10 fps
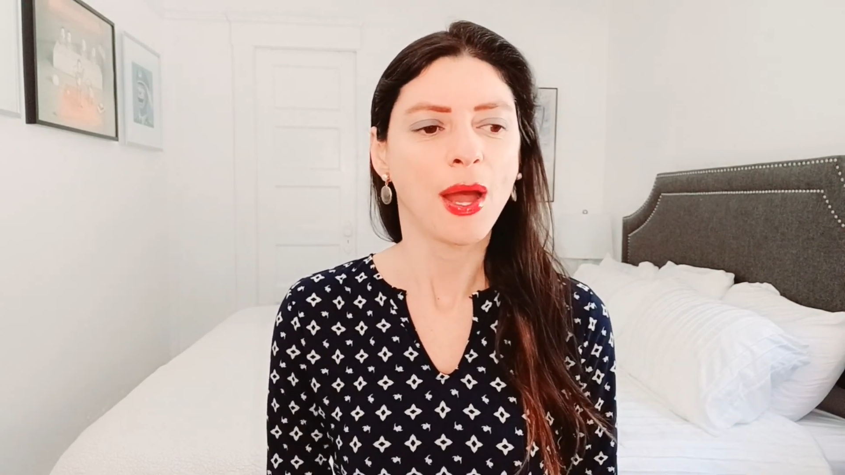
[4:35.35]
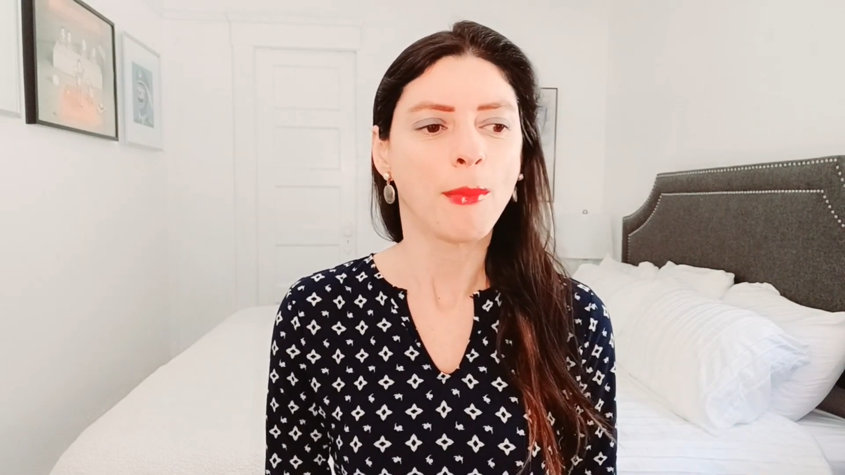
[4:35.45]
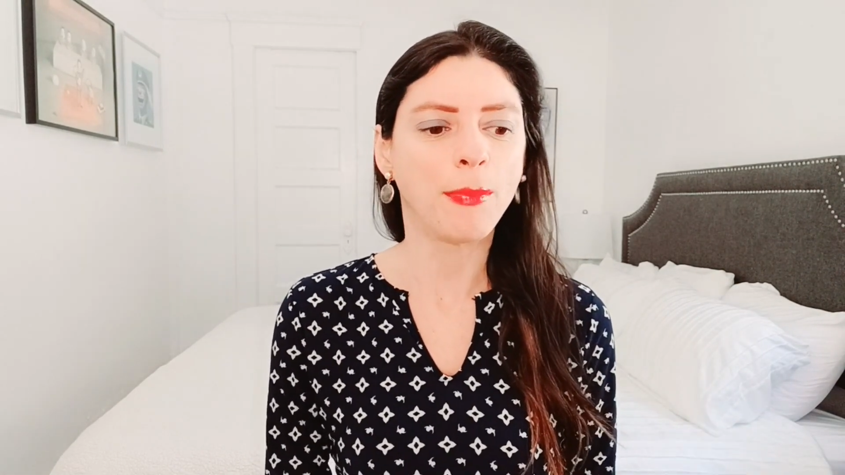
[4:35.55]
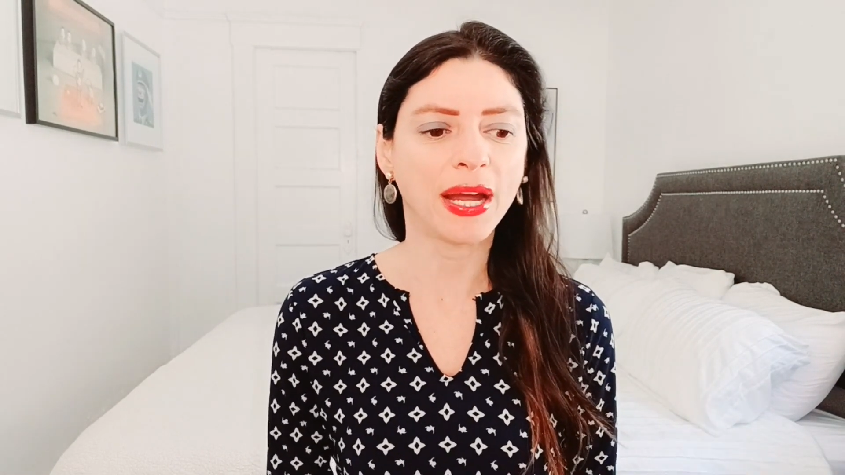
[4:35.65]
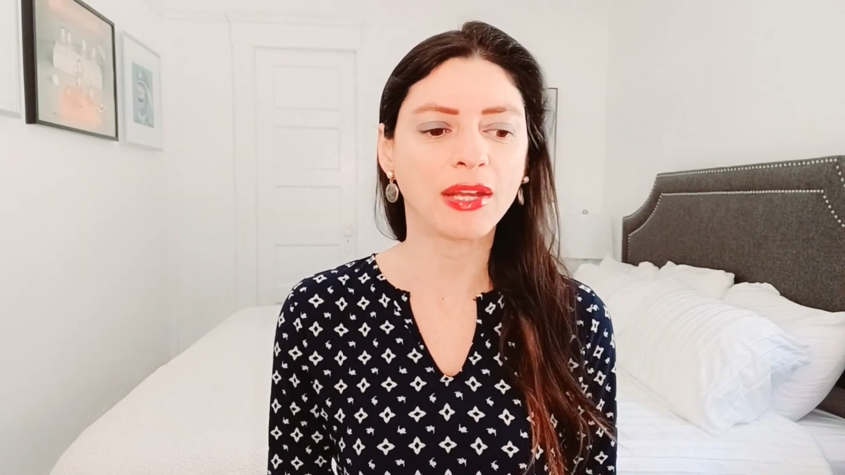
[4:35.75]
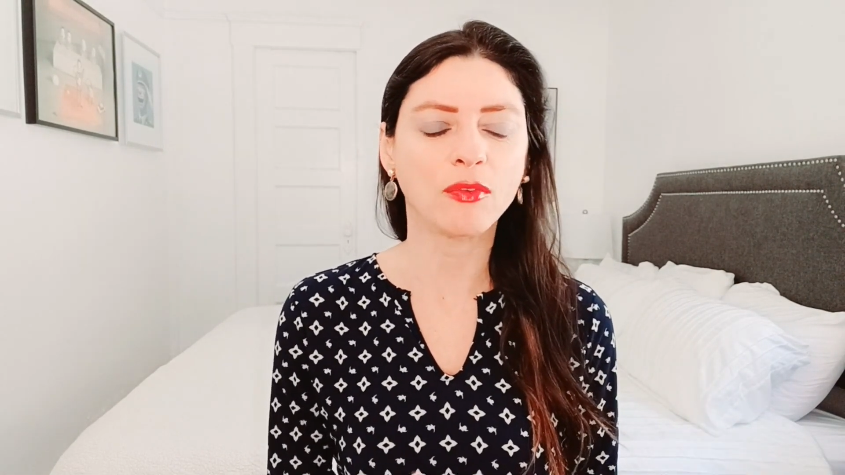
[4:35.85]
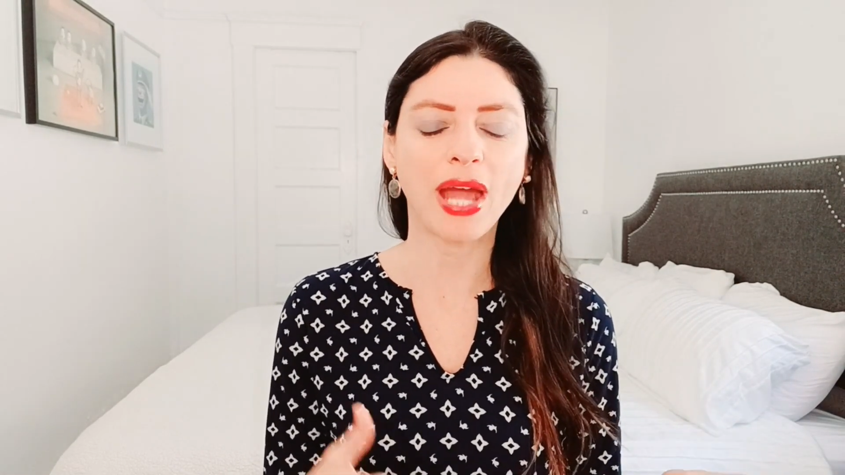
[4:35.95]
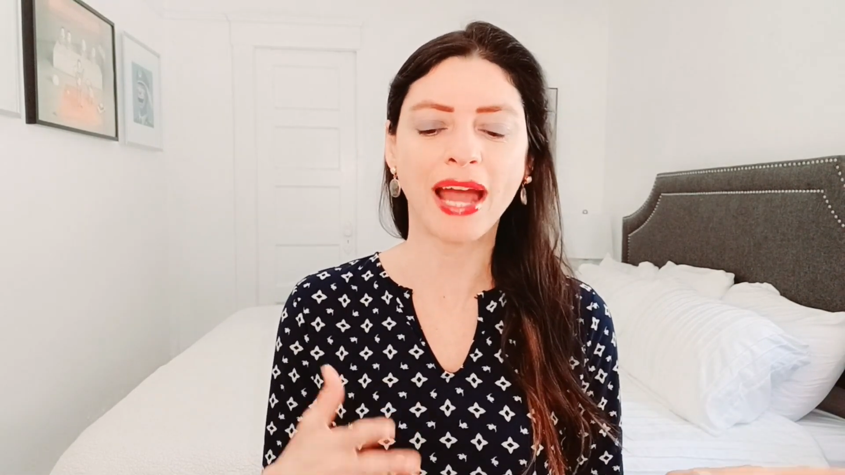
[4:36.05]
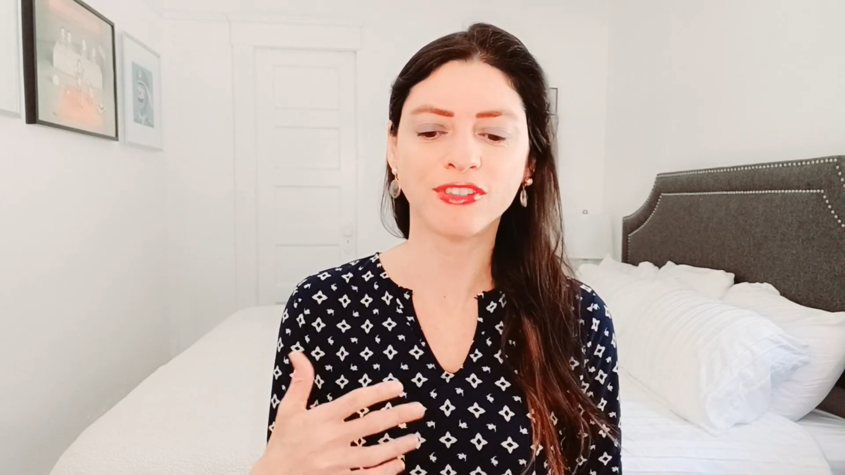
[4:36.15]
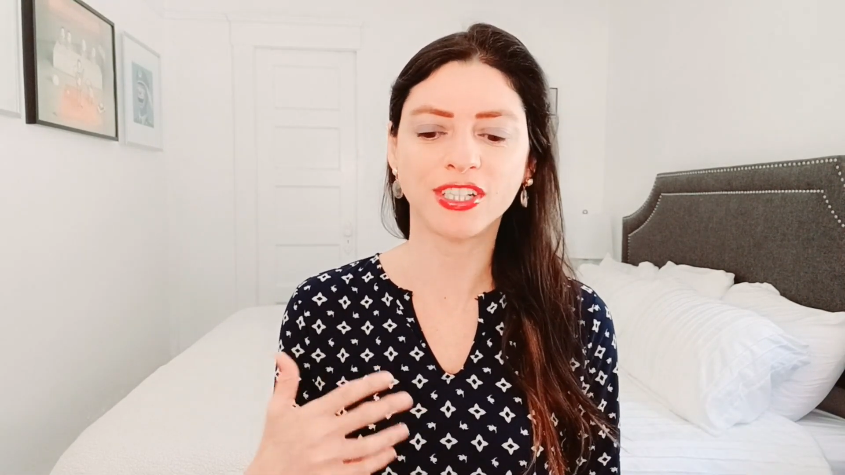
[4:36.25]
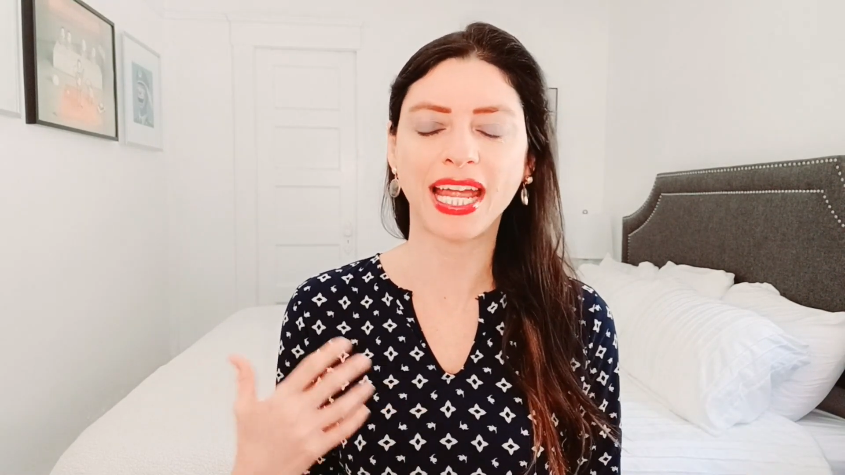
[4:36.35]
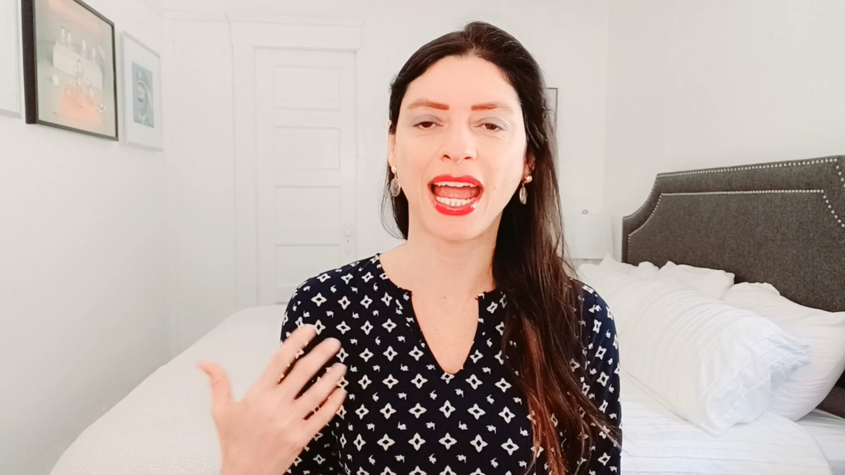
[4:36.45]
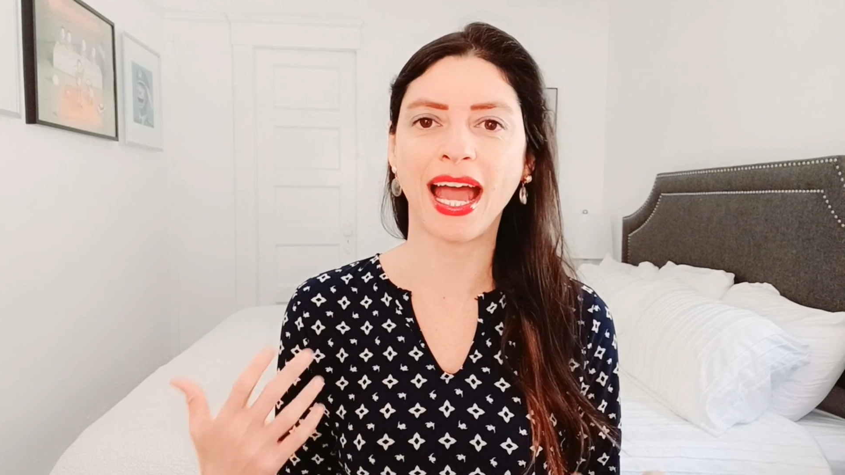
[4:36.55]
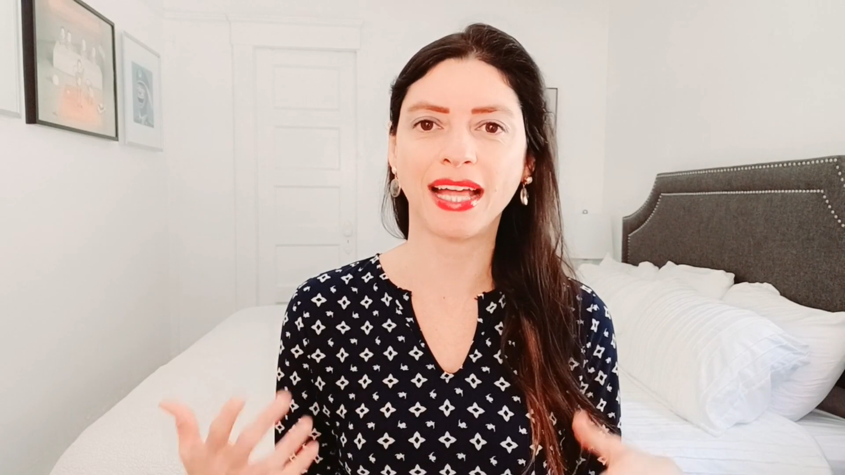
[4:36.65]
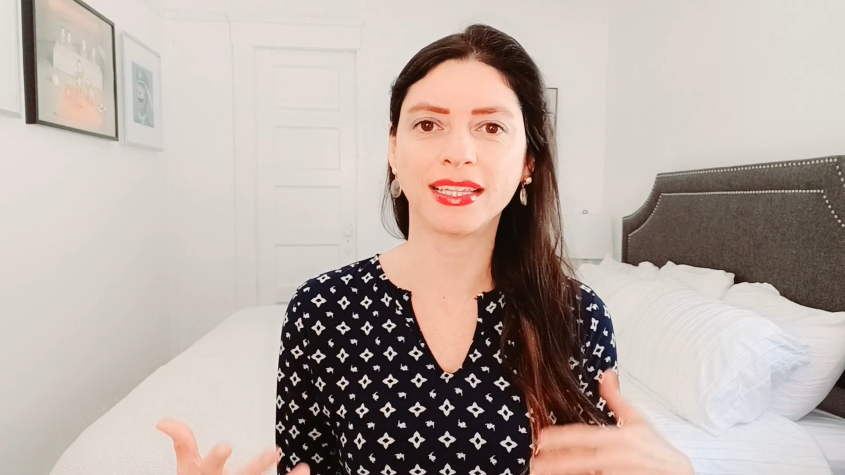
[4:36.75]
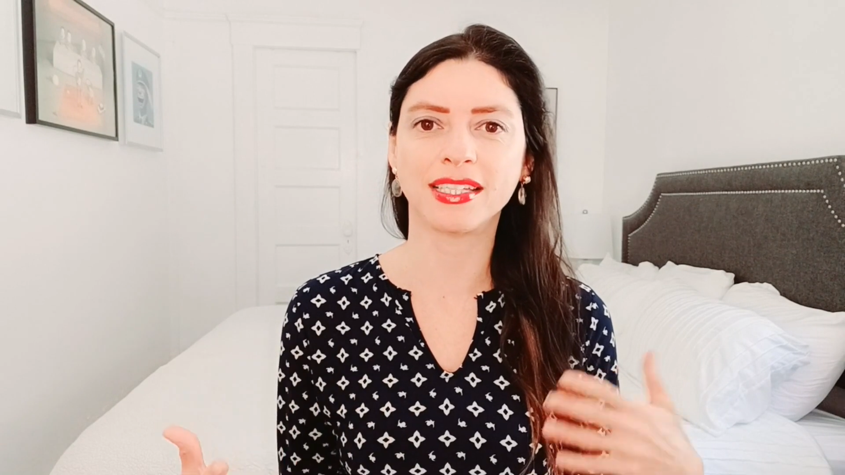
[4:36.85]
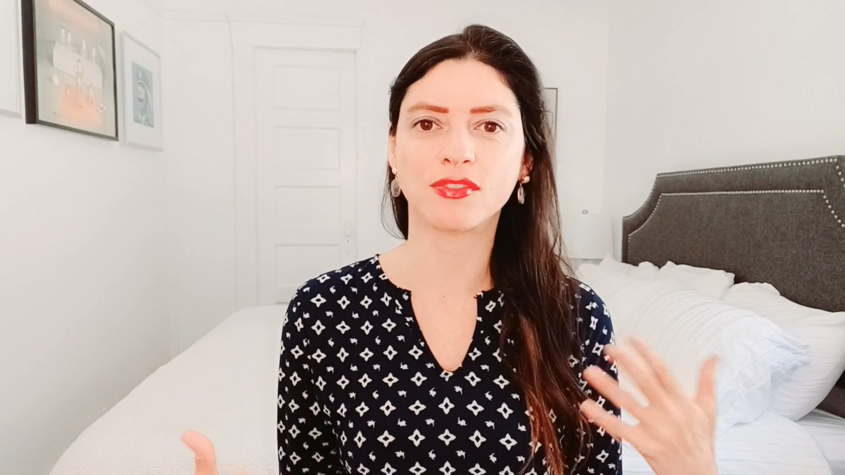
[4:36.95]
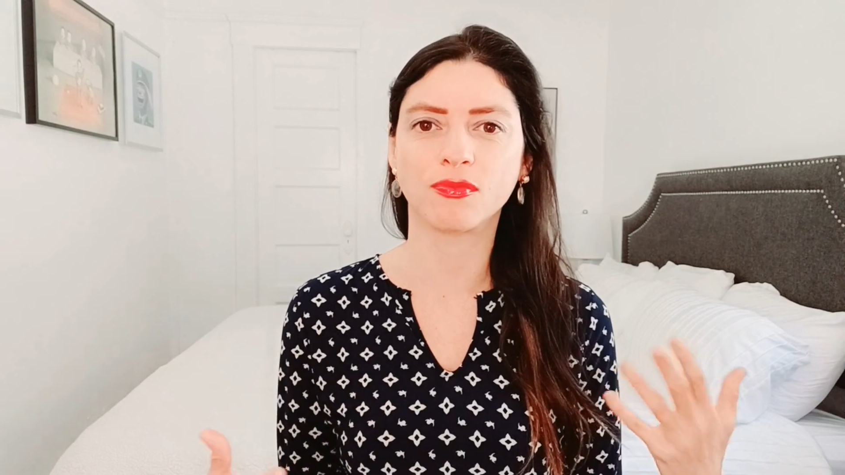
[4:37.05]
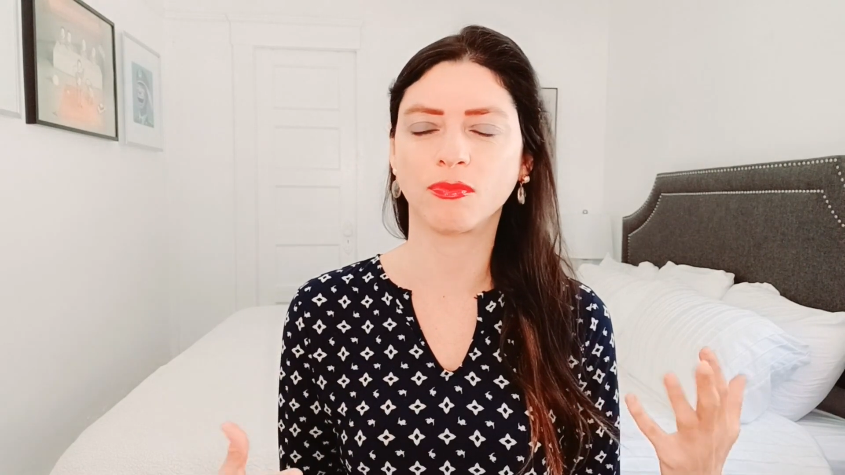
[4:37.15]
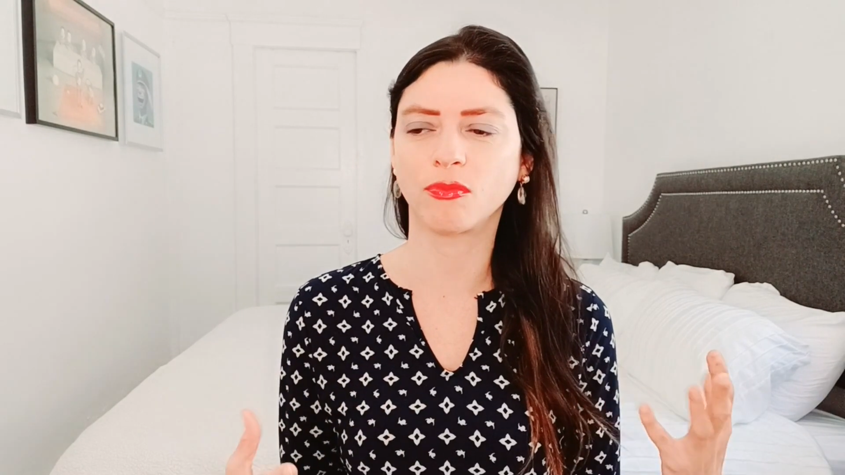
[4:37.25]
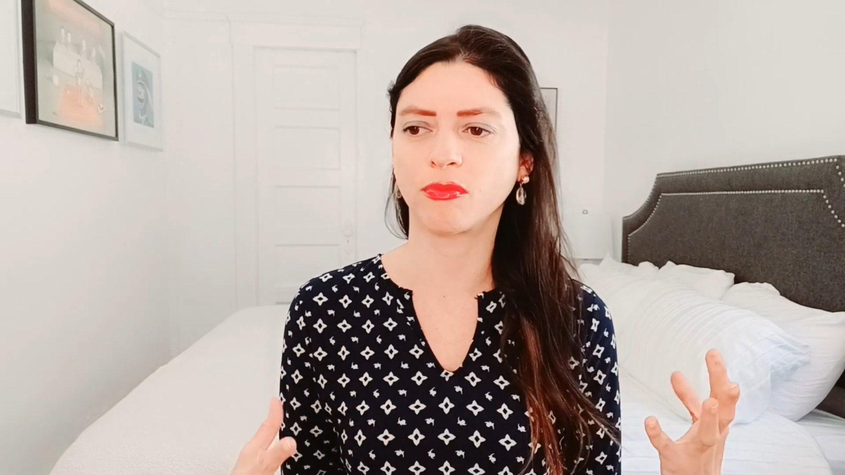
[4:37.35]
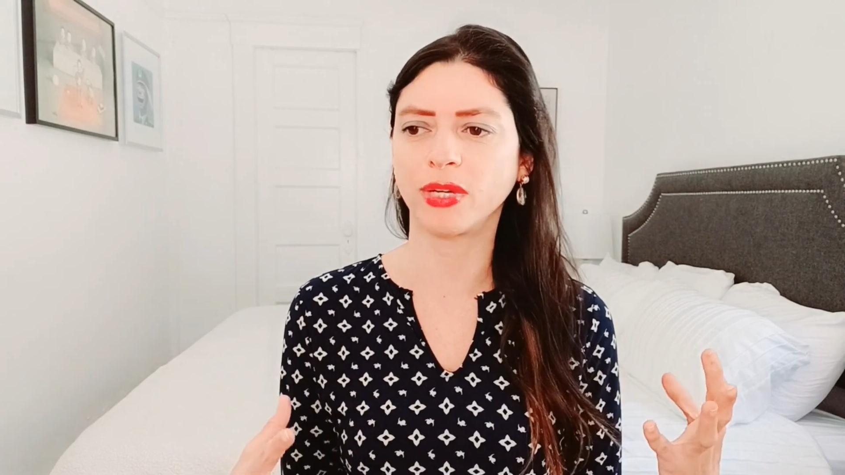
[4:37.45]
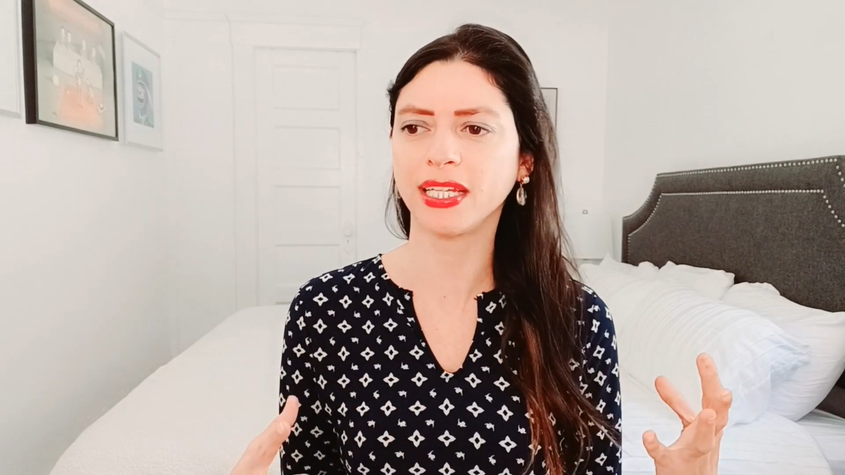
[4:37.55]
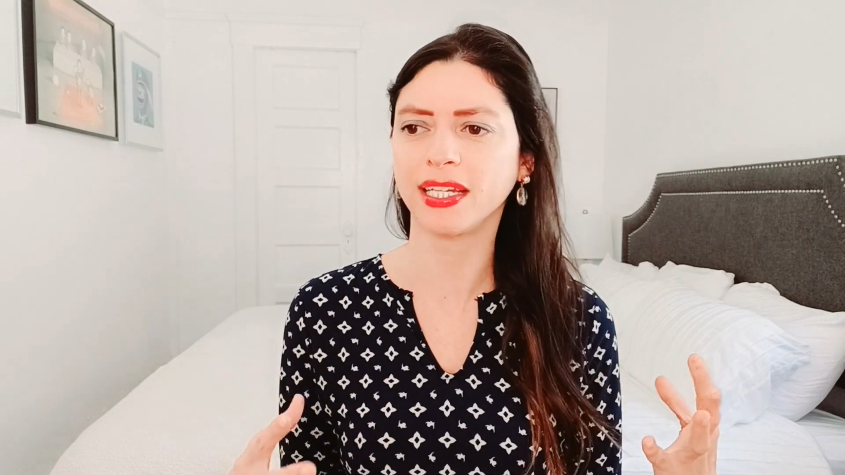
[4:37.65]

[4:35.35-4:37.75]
But after they had this really,